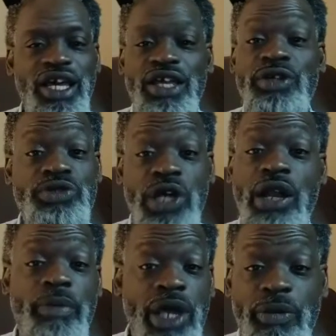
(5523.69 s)

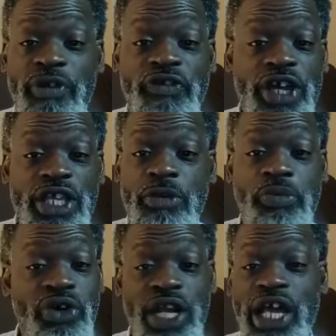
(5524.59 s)
activist and leader
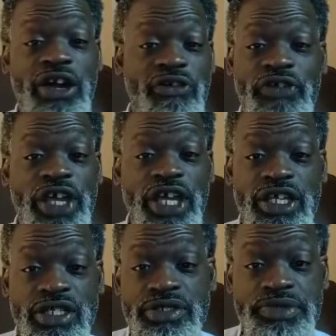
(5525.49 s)
in your
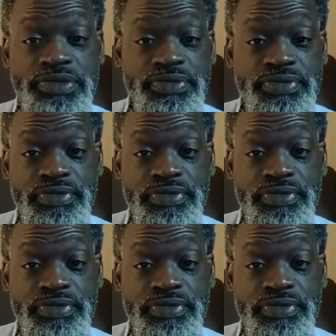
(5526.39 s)
community.